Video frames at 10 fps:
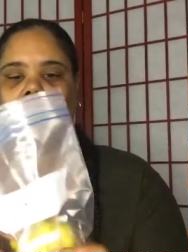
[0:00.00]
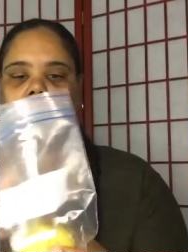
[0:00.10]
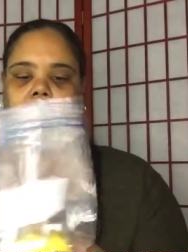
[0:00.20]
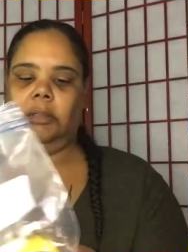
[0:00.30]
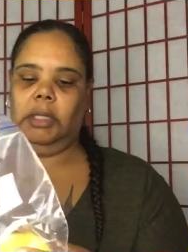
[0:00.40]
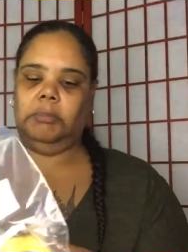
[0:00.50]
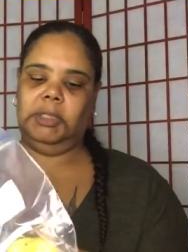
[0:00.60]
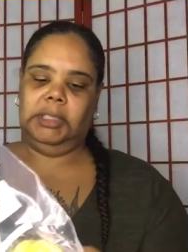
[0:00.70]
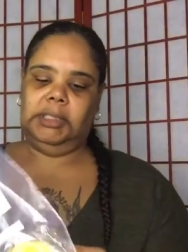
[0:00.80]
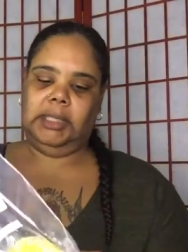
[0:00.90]
so now I'm
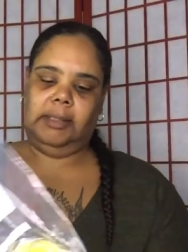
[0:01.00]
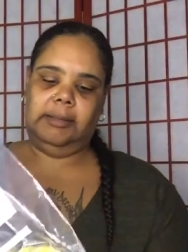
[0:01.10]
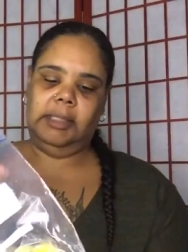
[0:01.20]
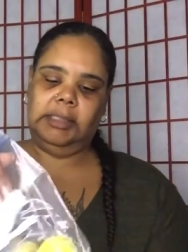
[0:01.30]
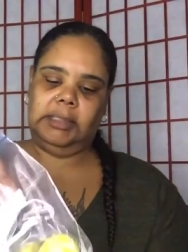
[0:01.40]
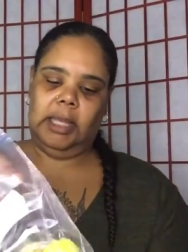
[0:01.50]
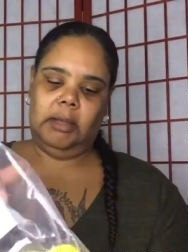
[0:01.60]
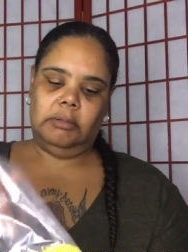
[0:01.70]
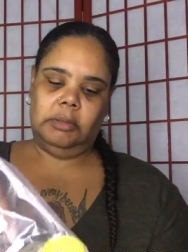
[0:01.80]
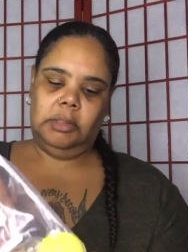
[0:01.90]
going to take this
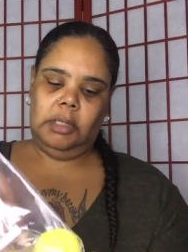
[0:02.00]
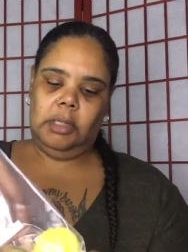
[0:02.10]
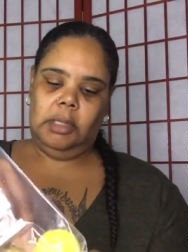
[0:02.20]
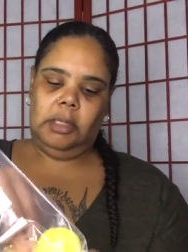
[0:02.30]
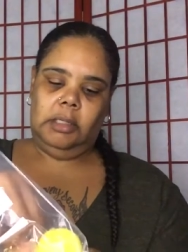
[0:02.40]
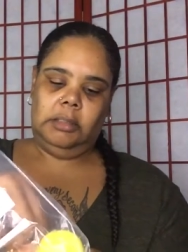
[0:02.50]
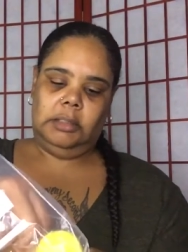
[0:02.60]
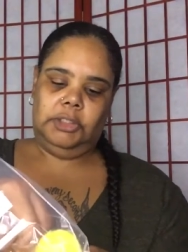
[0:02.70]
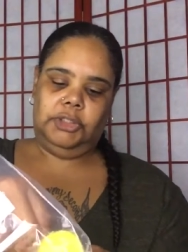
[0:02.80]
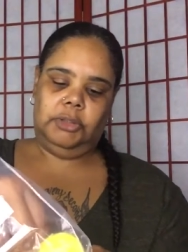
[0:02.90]
out
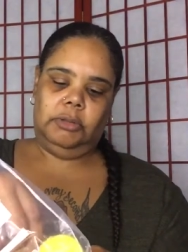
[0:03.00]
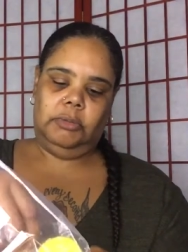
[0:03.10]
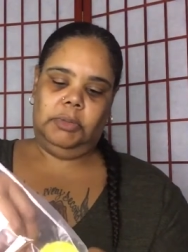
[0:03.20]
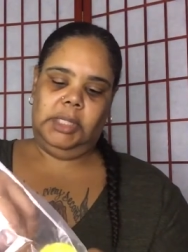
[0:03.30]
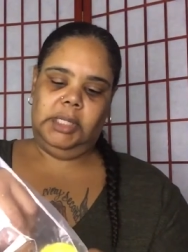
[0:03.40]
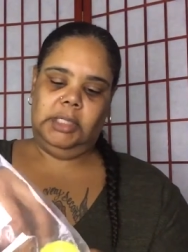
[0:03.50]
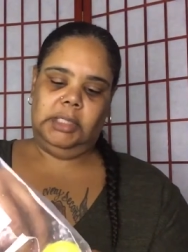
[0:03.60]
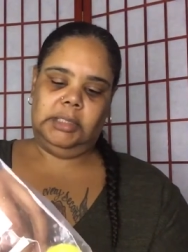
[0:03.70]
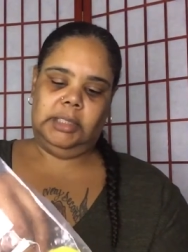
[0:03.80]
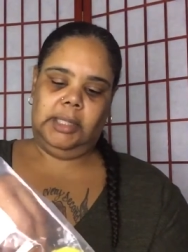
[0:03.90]
and show you what it
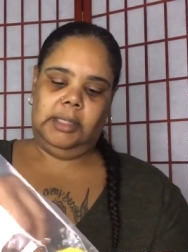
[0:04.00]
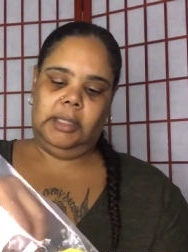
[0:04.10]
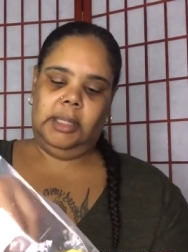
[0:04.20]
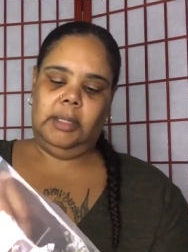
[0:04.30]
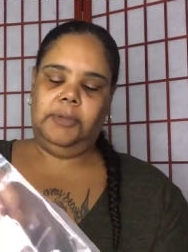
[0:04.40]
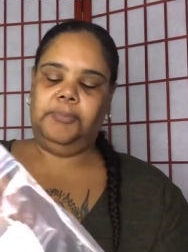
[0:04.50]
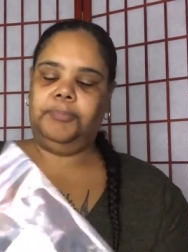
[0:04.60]
looks like now.